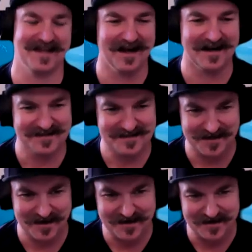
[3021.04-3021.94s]
yeah,
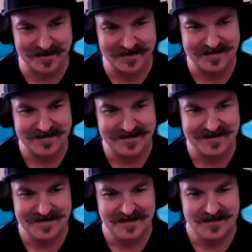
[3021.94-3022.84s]
exactly.
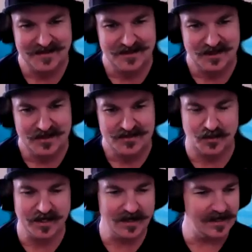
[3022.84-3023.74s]
so
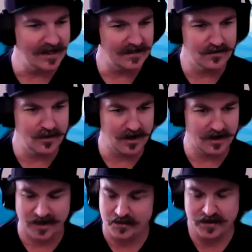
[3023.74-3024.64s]
we got to get you.
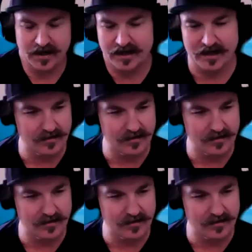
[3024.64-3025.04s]
Uh, hey, we got to get